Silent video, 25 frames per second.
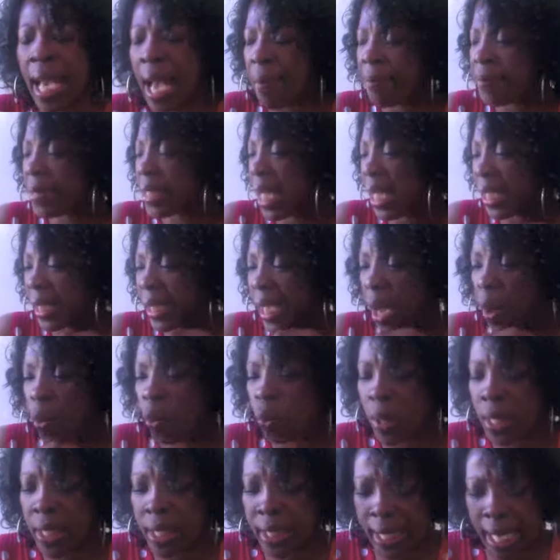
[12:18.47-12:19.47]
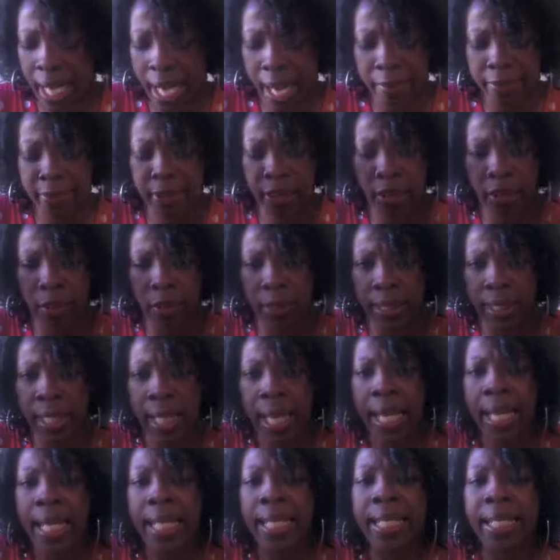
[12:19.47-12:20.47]
I got weak and I
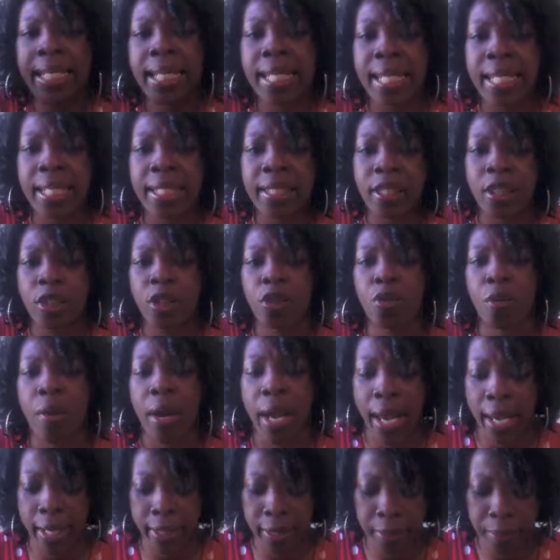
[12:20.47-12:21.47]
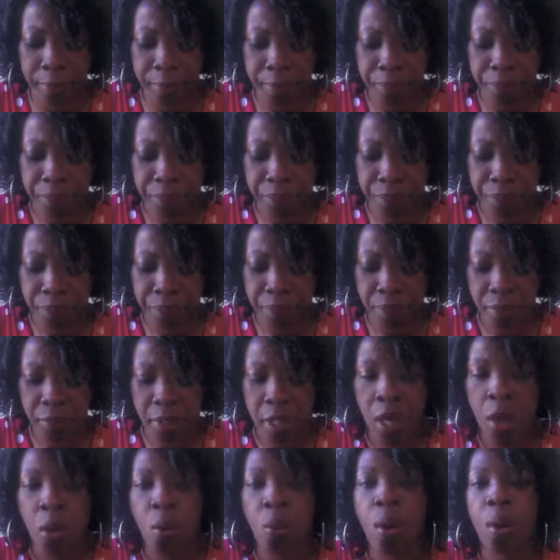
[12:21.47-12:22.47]
absolutely needed to crack,
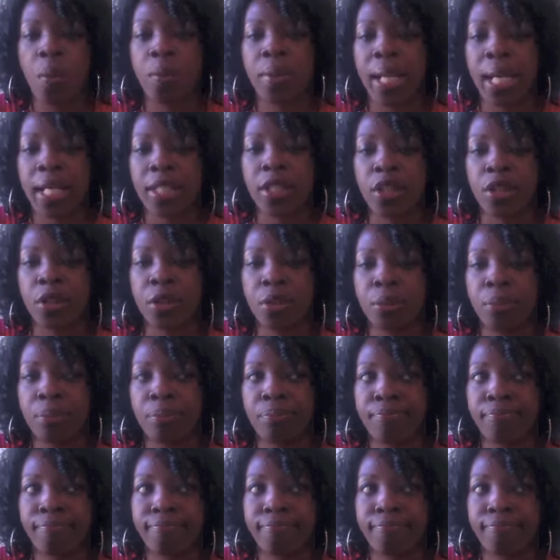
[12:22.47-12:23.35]
what would I do?